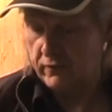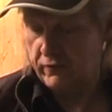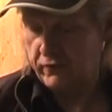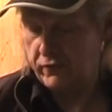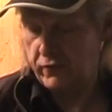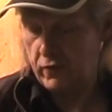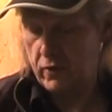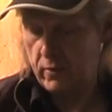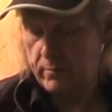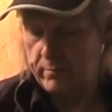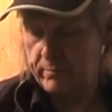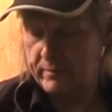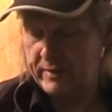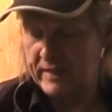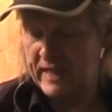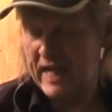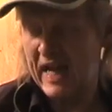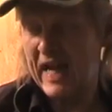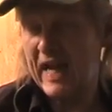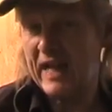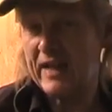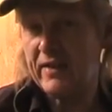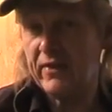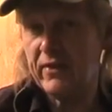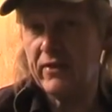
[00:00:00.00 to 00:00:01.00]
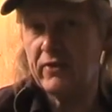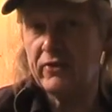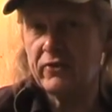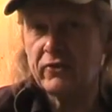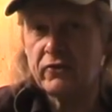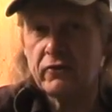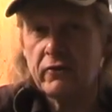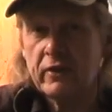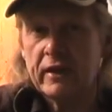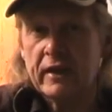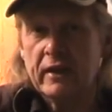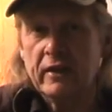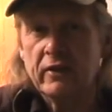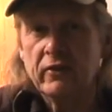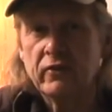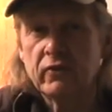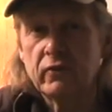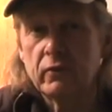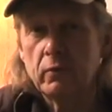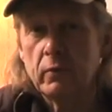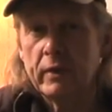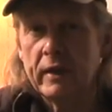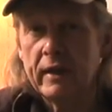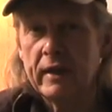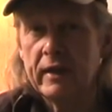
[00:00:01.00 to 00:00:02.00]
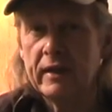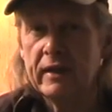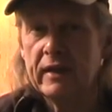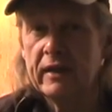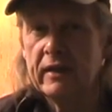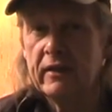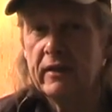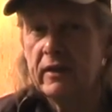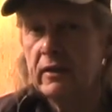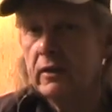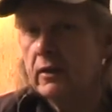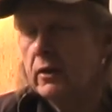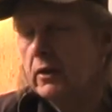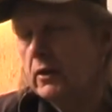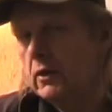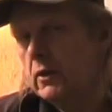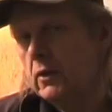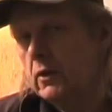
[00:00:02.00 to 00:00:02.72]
from behind the strings where he